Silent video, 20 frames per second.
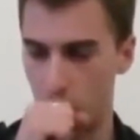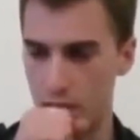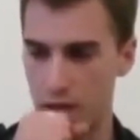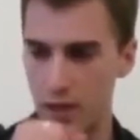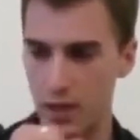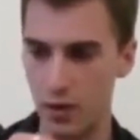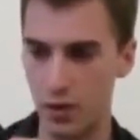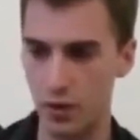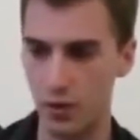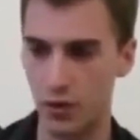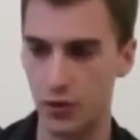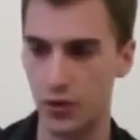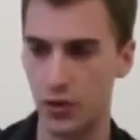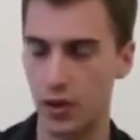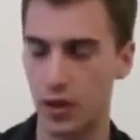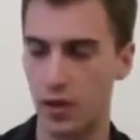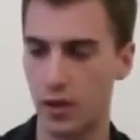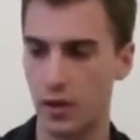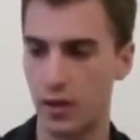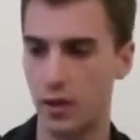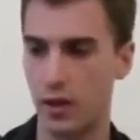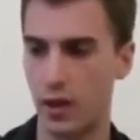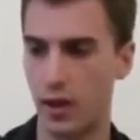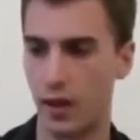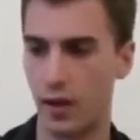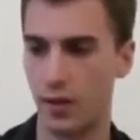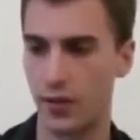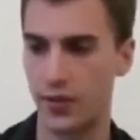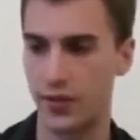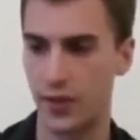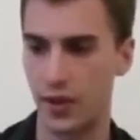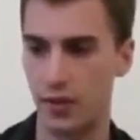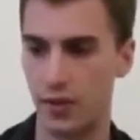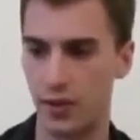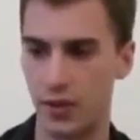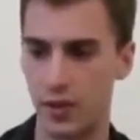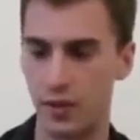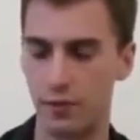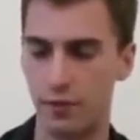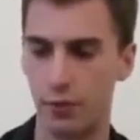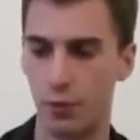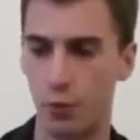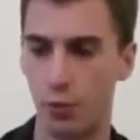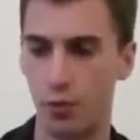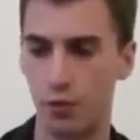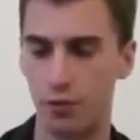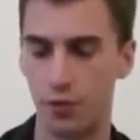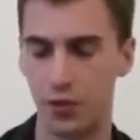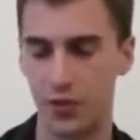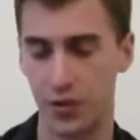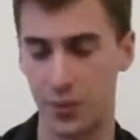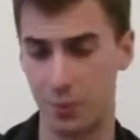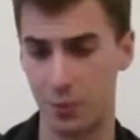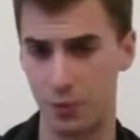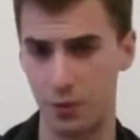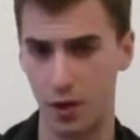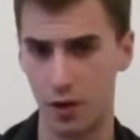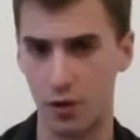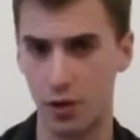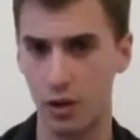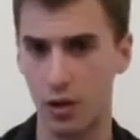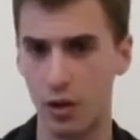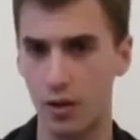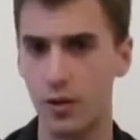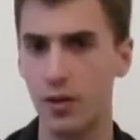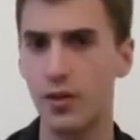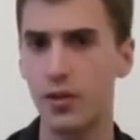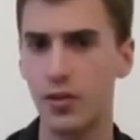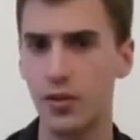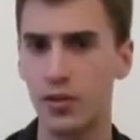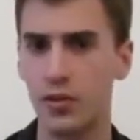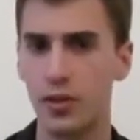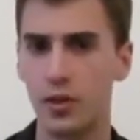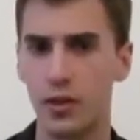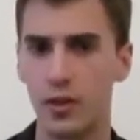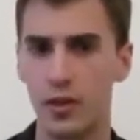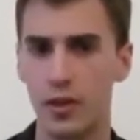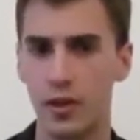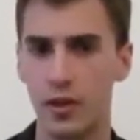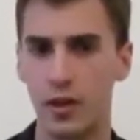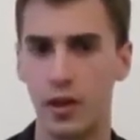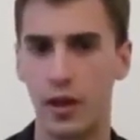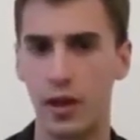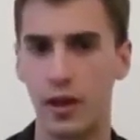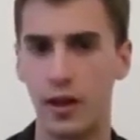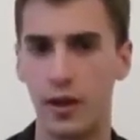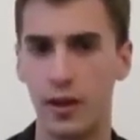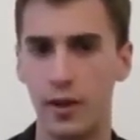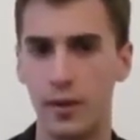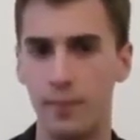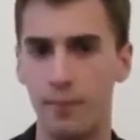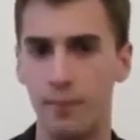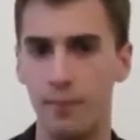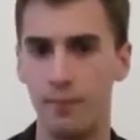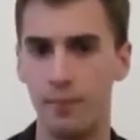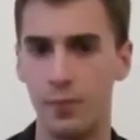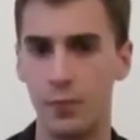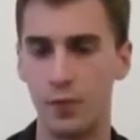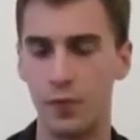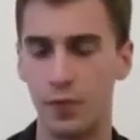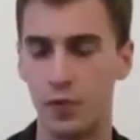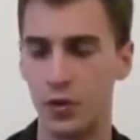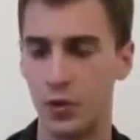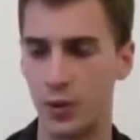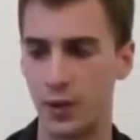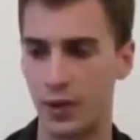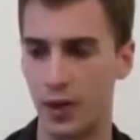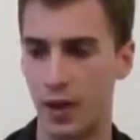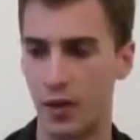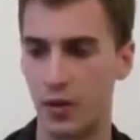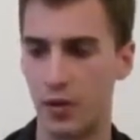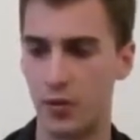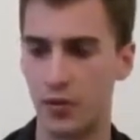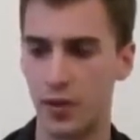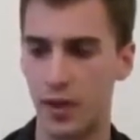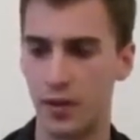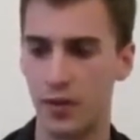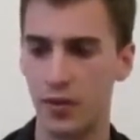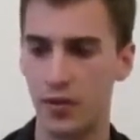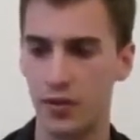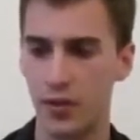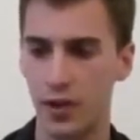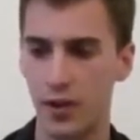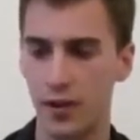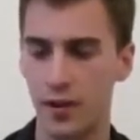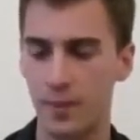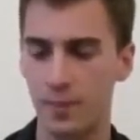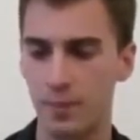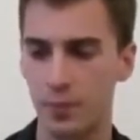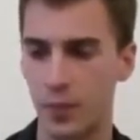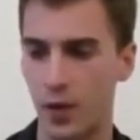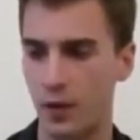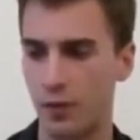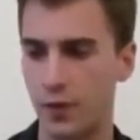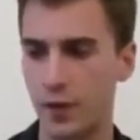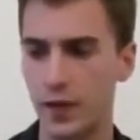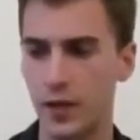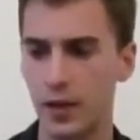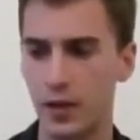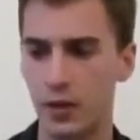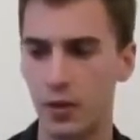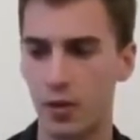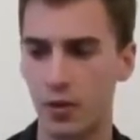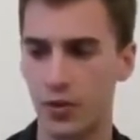we use Sendy for some of our clients for doing their newsletters. I think it